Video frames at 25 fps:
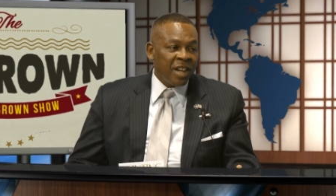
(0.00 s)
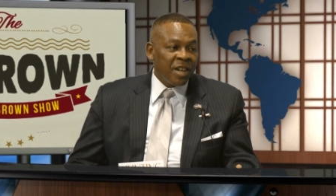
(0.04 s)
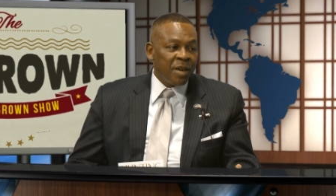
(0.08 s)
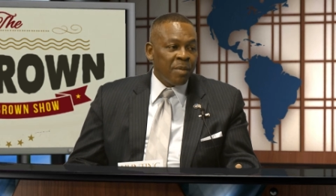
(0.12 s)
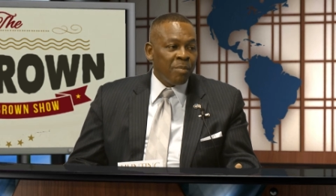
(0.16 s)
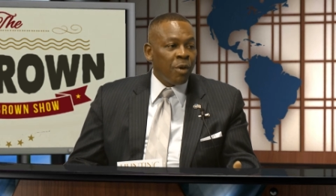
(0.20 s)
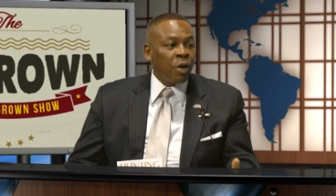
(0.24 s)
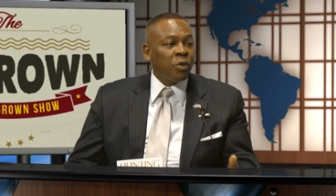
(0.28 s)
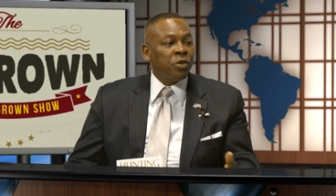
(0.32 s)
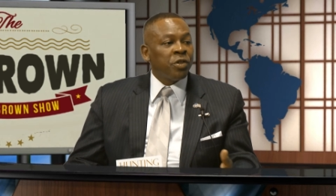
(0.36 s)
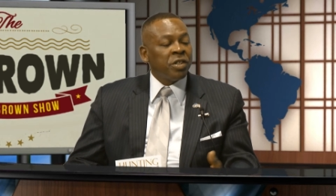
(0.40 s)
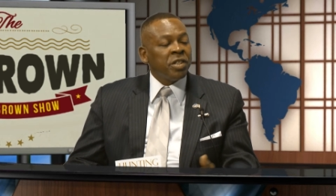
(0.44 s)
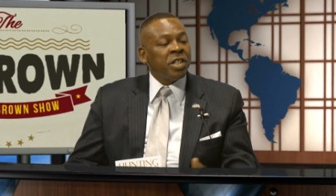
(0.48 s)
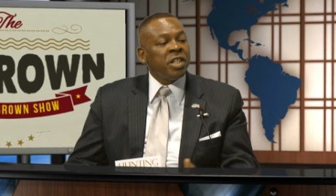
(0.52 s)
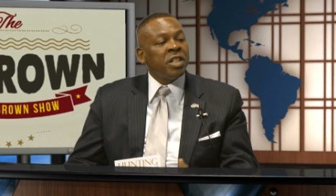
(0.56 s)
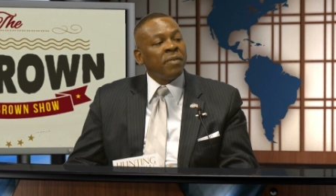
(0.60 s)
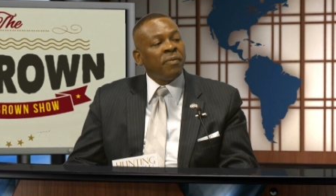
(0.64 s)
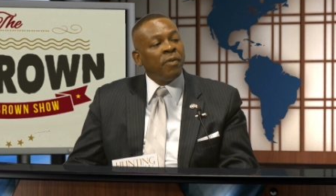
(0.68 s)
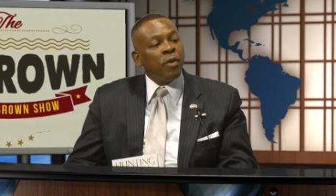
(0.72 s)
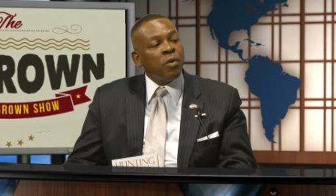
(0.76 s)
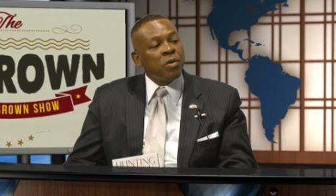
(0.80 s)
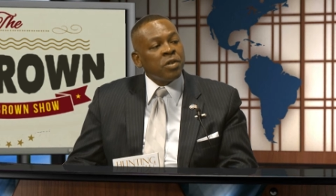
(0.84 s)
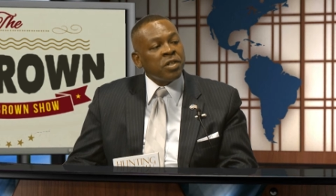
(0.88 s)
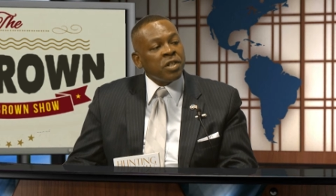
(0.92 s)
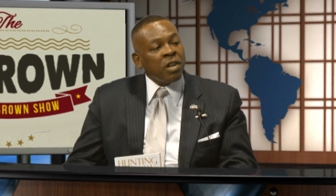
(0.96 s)
Most of these
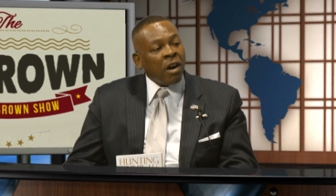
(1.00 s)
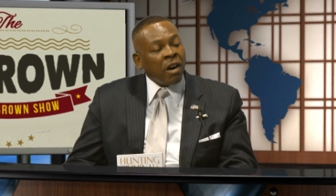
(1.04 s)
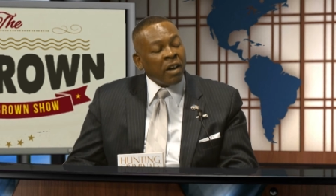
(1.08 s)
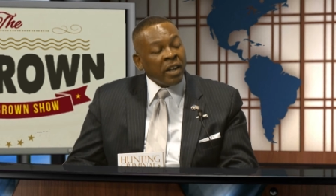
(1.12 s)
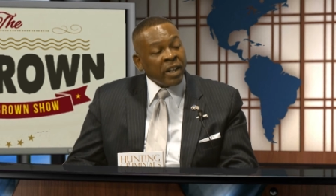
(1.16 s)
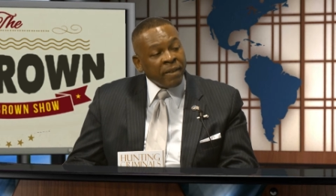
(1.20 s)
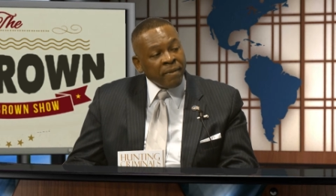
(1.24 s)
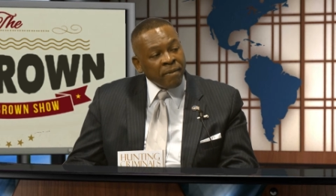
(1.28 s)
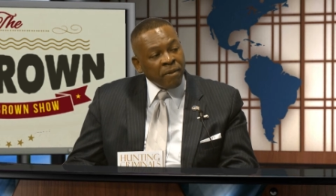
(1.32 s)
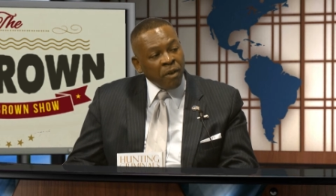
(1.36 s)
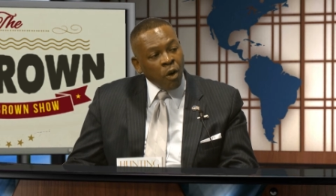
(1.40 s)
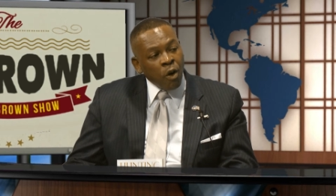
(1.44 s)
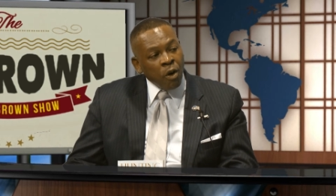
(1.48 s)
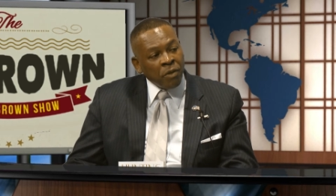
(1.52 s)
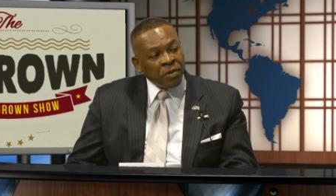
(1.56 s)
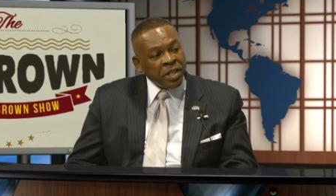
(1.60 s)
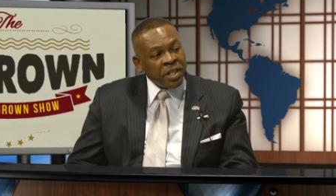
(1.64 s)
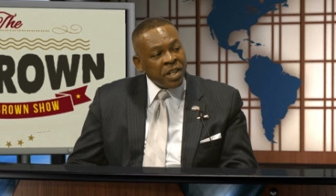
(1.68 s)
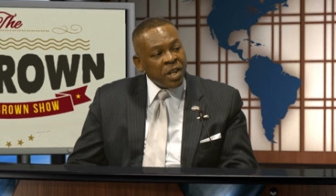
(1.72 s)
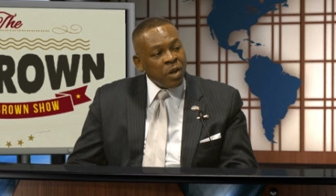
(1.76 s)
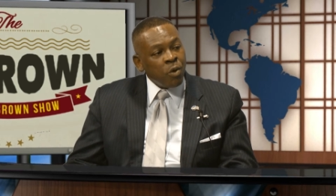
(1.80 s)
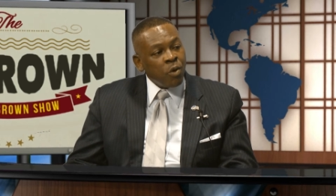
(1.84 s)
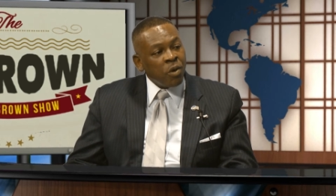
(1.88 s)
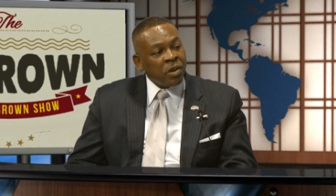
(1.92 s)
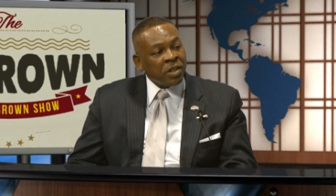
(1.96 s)
folks are involved in
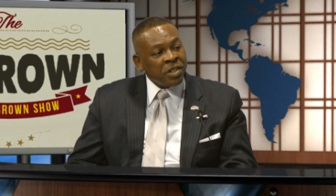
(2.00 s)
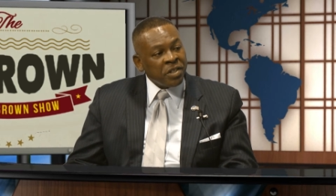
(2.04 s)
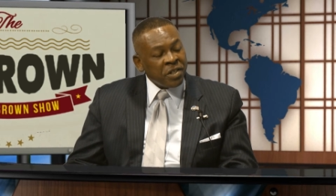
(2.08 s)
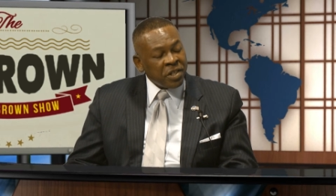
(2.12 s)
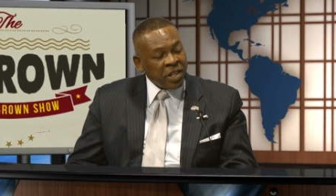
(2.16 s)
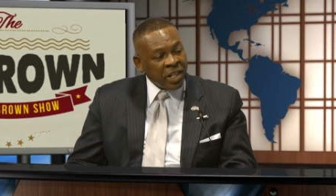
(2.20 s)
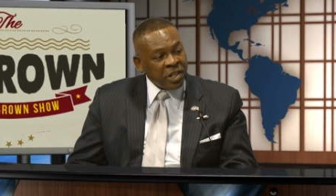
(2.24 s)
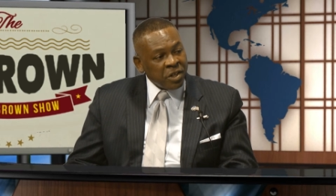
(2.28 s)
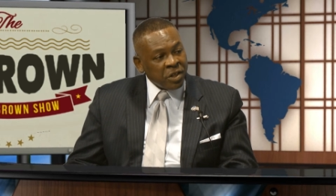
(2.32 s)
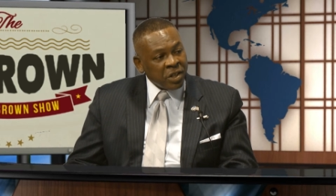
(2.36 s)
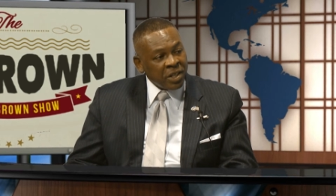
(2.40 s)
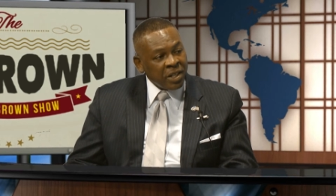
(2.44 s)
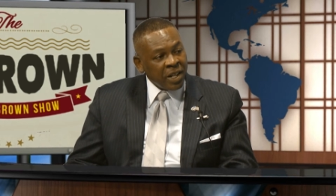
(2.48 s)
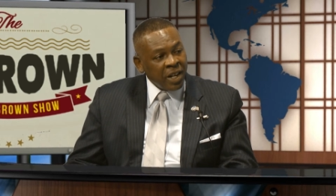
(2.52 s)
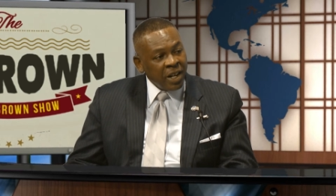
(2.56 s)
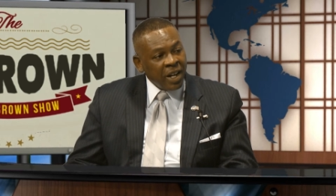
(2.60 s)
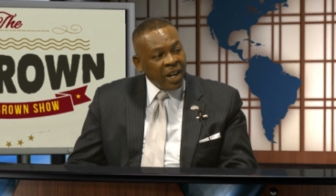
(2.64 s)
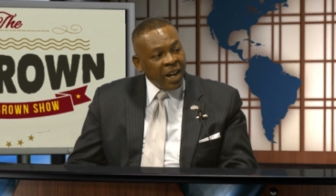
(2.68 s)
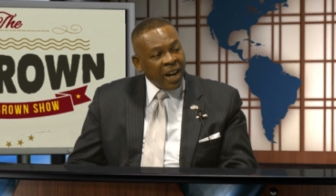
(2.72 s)
the organization,